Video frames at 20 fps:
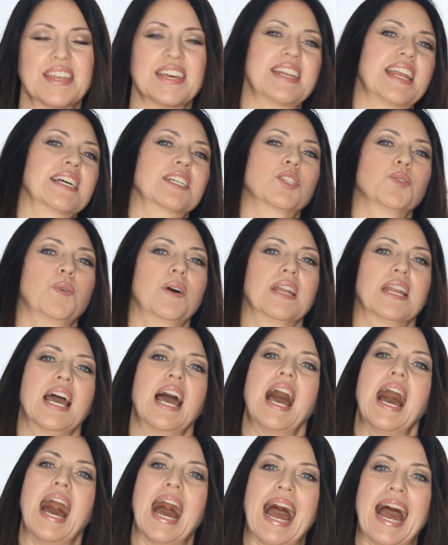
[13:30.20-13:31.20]
The next one.
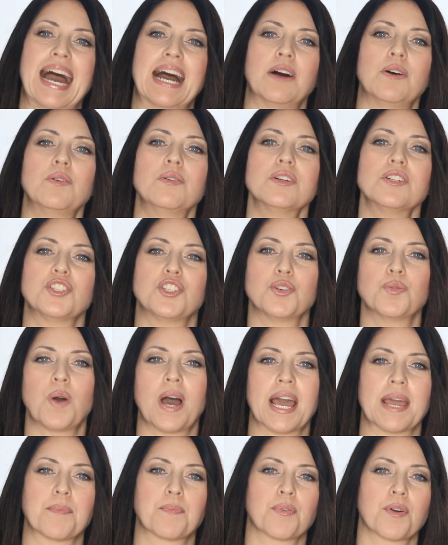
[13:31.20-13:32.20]
How do
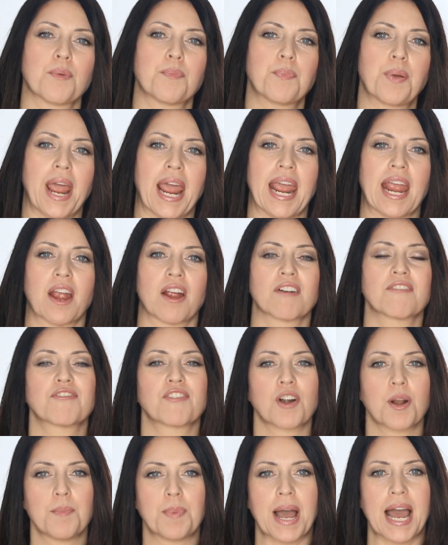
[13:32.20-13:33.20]
I prepare
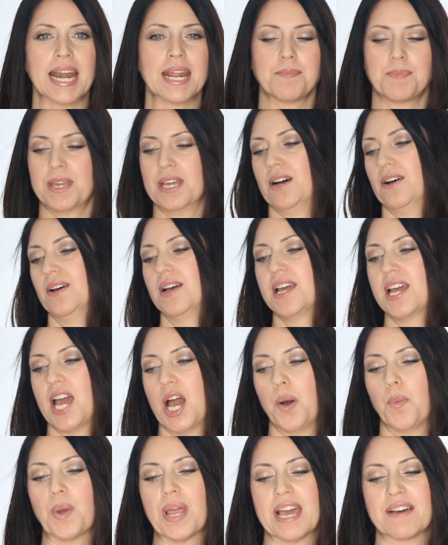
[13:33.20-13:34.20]
for a body peel?
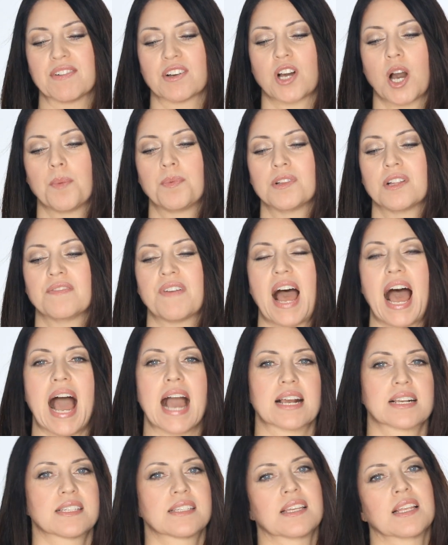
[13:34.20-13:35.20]
And we have a couple of
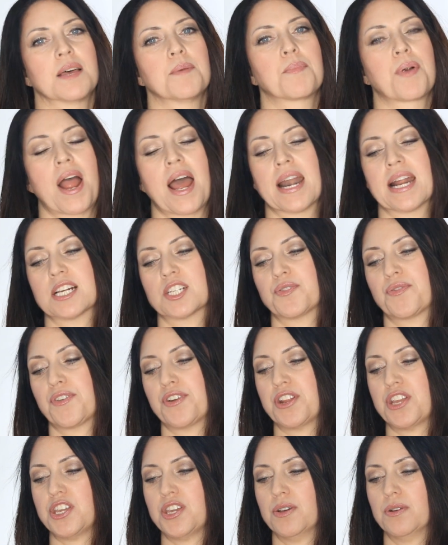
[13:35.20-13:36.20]
excellent products for
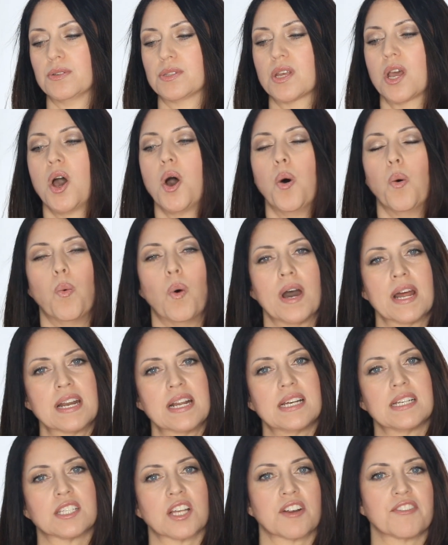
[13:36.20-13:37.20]
you to use. One
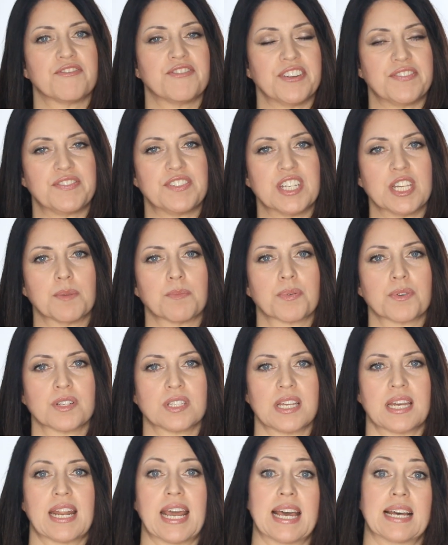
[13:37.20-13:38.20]
is our
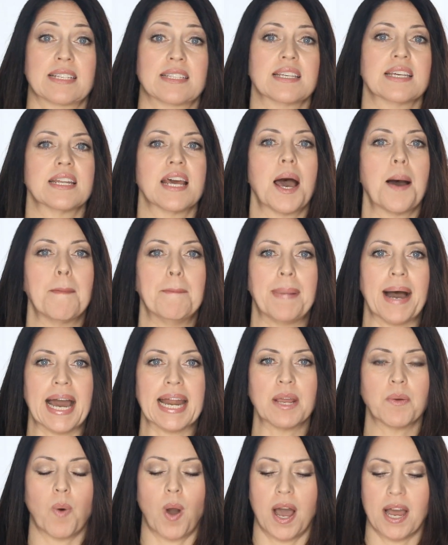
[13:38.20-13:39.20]
15% acid
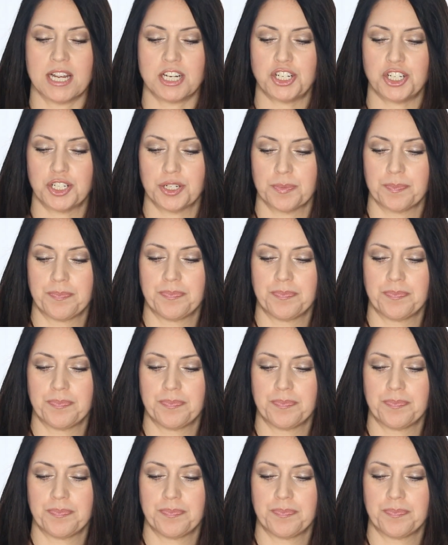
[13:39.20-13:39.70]
body wash.